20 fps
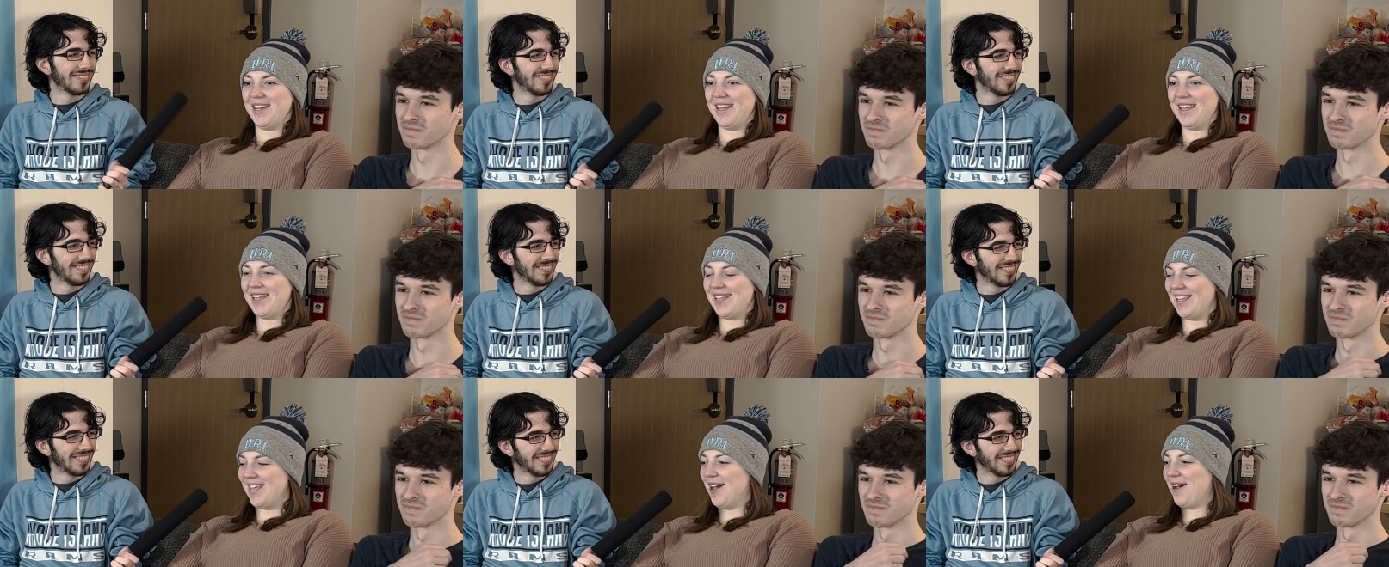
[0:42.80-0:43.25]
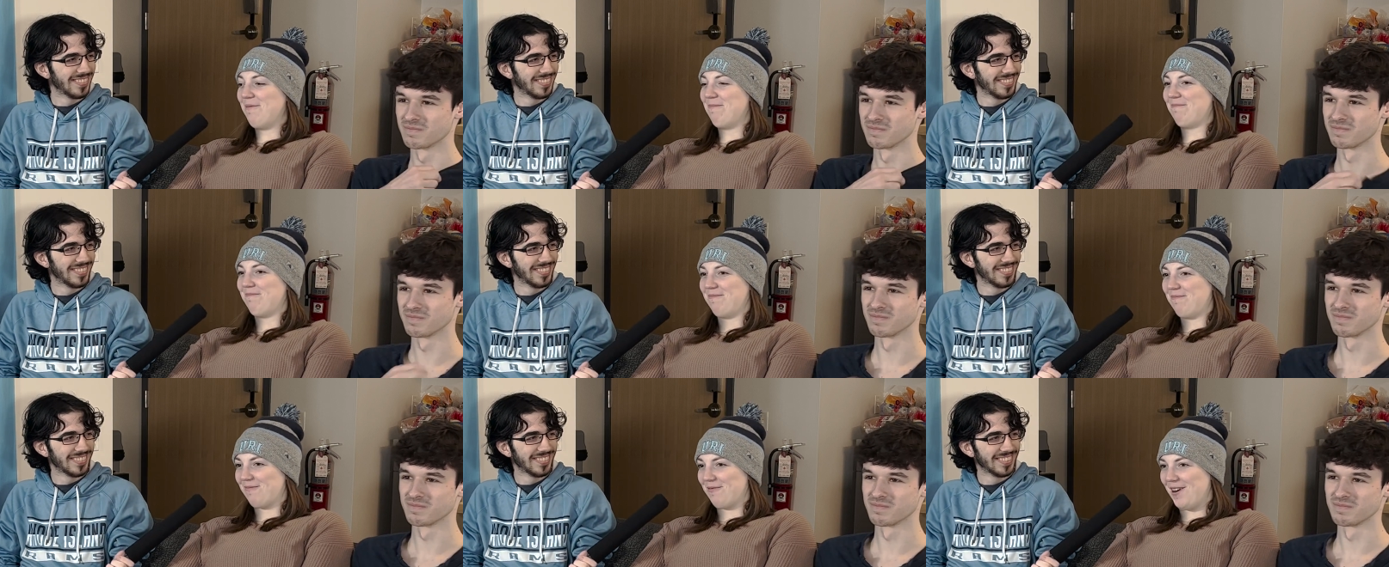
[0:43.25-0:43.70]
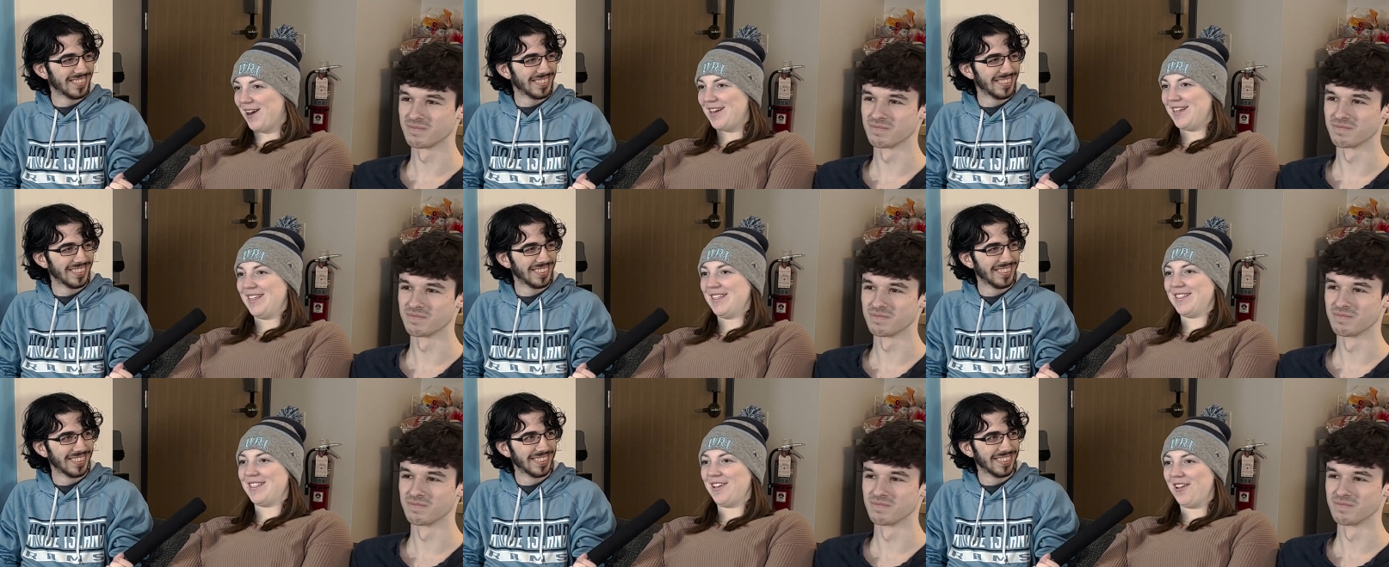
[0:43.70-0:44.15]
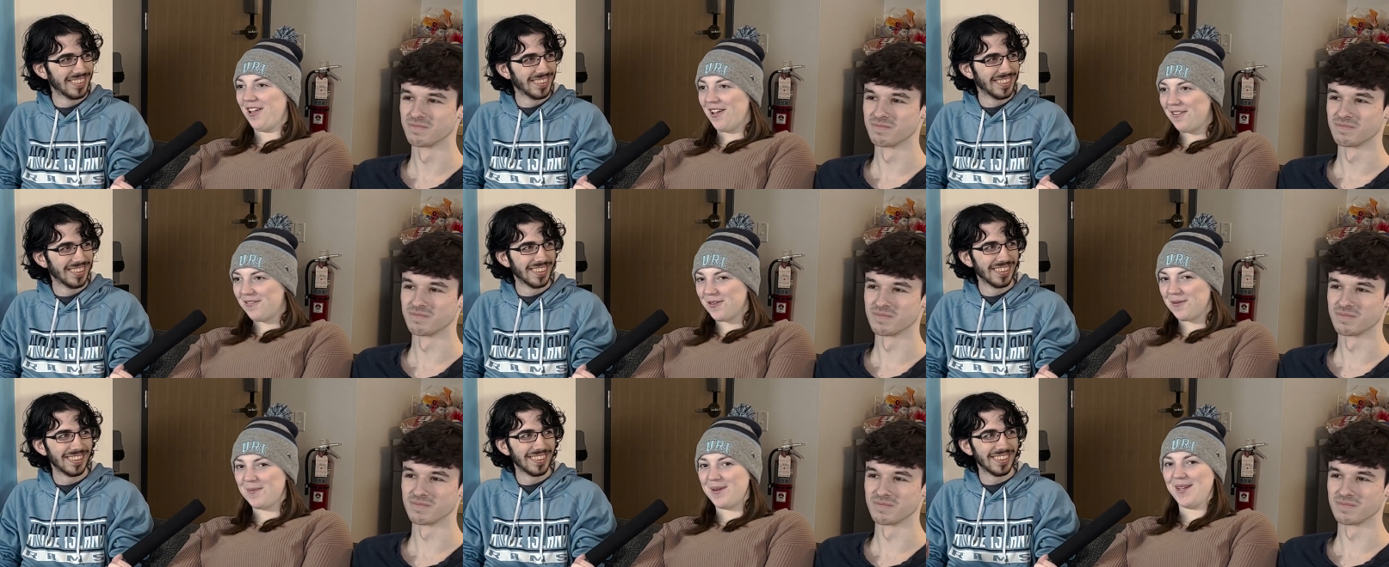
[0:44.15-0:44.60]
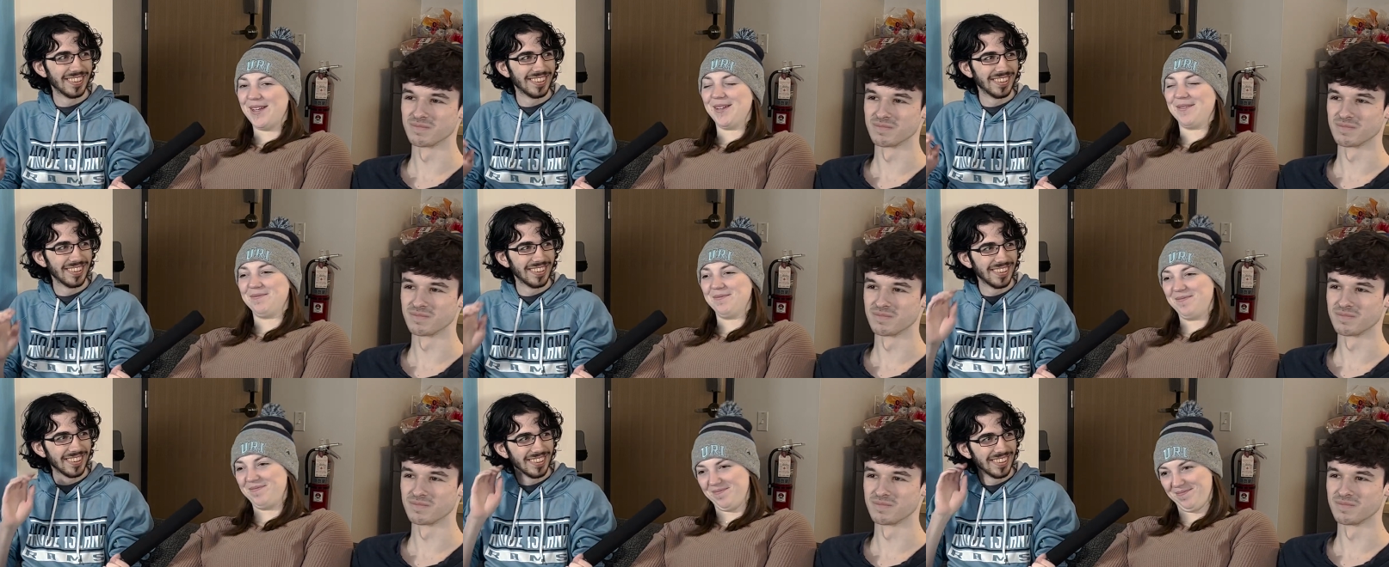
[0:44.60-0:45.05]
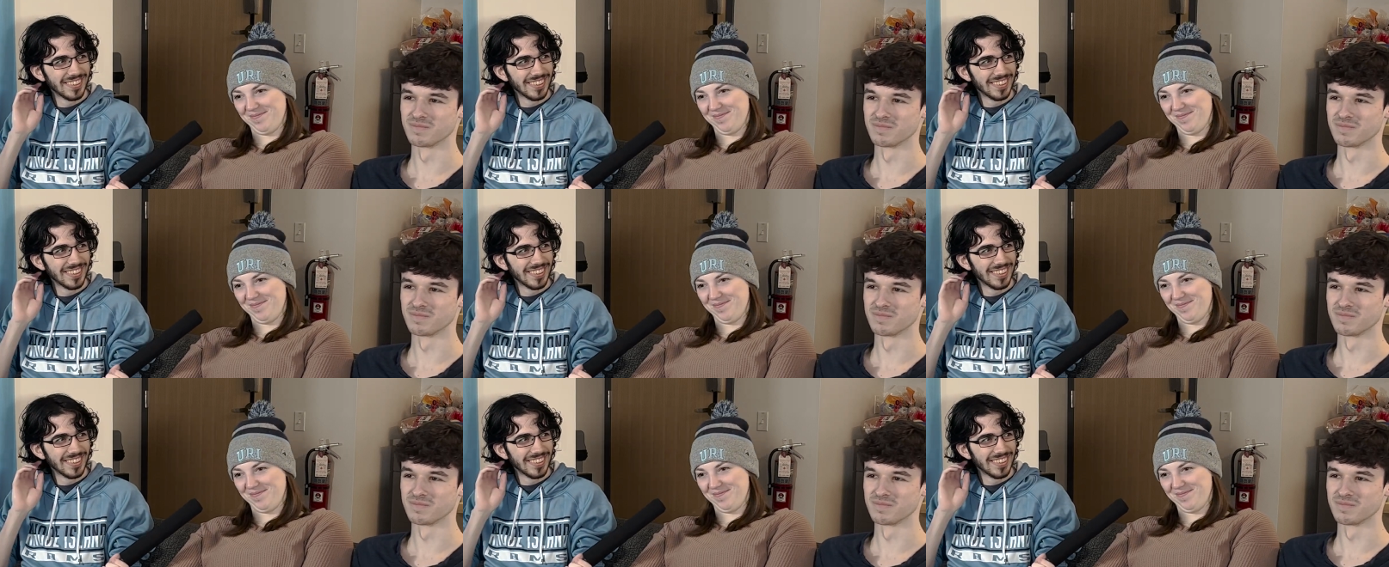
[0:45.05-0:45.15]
Speaker 1: Yep, ready as they'll ever be. Oh, that